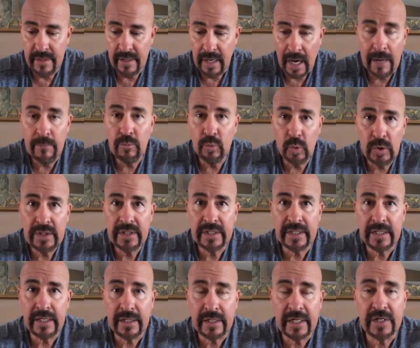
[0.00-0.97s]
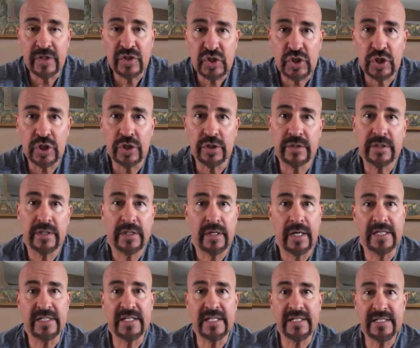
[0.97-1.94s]
I'm really concerned,
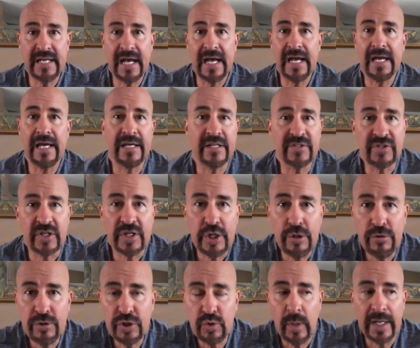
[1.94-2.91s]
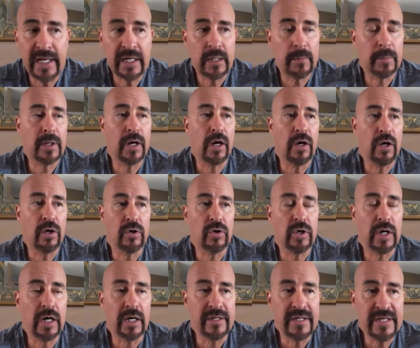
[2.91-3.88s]
and today is a huge wake-up call,
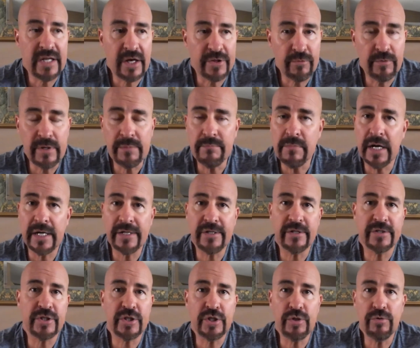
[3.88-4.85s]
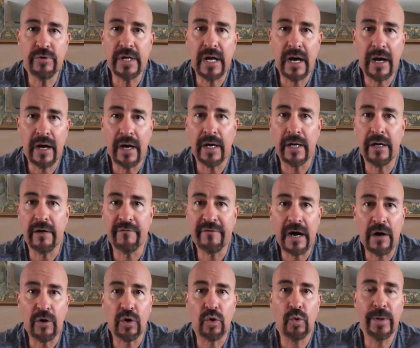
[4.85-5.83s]
another reminder to you and I of
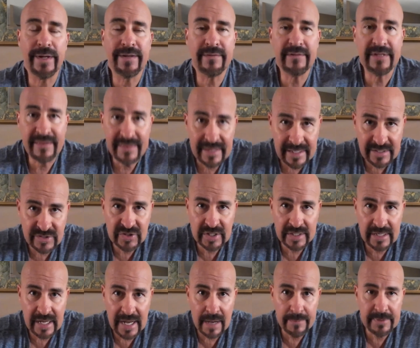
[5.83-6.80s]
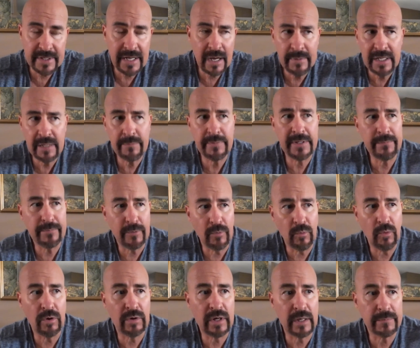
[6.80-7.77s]
how quickly things can happen. How many people
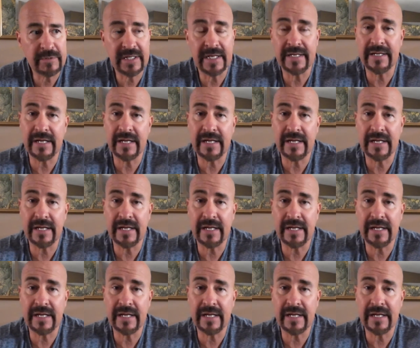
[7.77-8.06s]
woke up today?